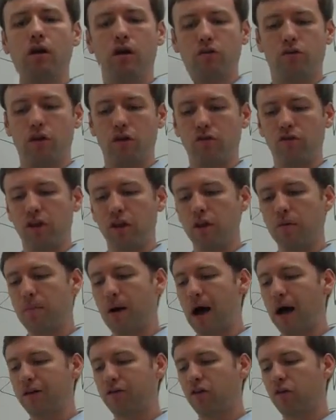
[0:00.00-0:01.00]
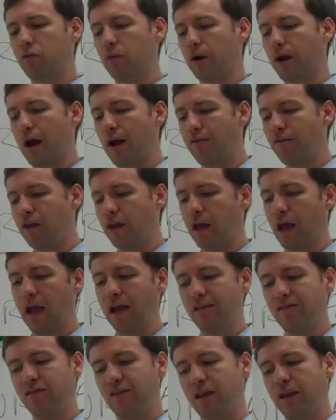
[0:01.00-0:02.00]
So you see the boxes where you have the
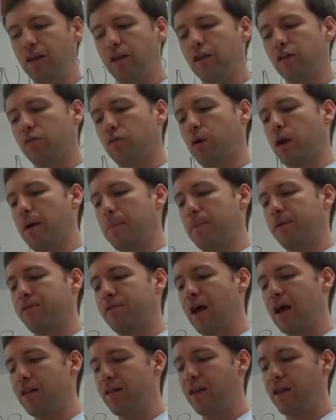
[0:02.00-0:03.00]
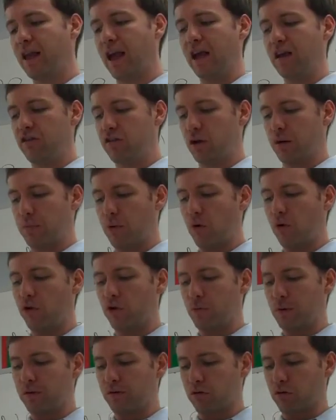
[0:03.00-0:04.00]
AC, this is where you present the case to uphold
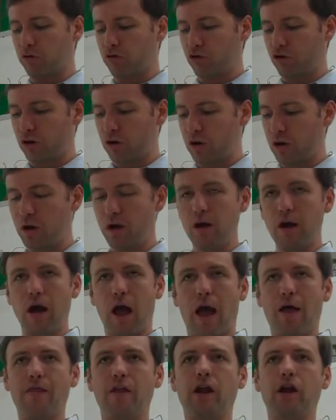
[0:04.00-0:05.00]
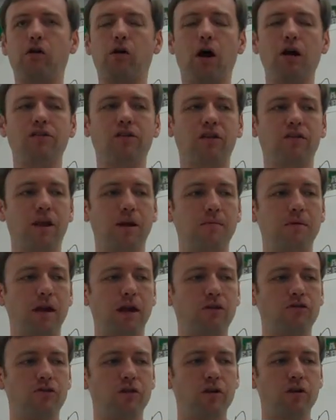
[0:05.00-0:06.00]
the resolution, and then a
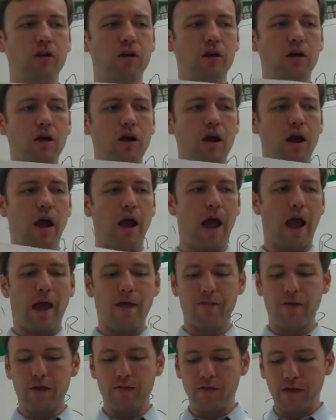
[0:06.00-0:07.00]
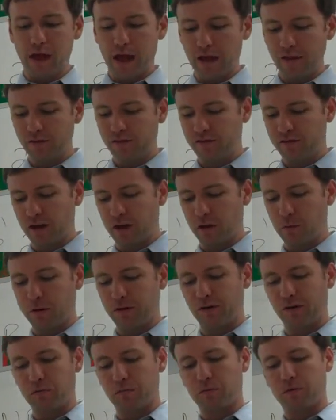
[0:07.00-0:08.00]
cross-examination, and then the NC,
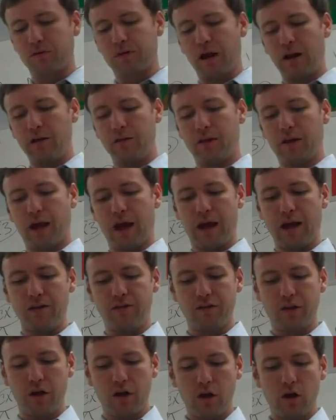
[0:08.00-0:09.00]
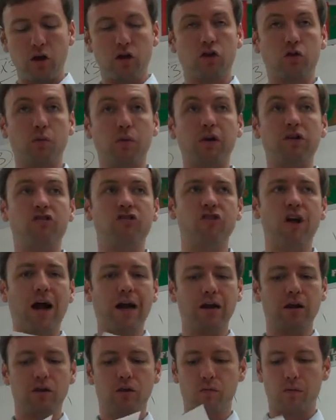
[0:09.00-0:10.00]
which is presenting the case to
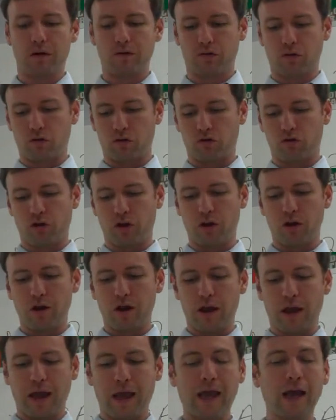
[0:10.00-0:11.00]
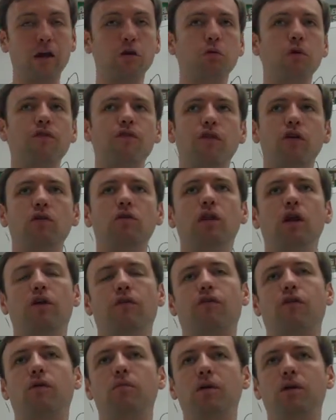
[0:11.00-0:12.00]
reject the resolution and refute the
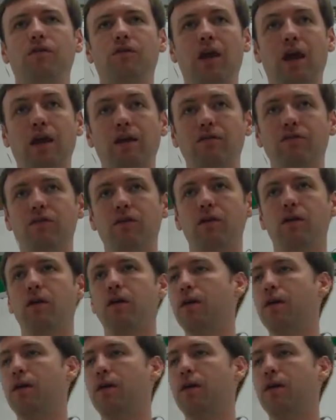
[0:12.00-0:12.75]
affirmative case.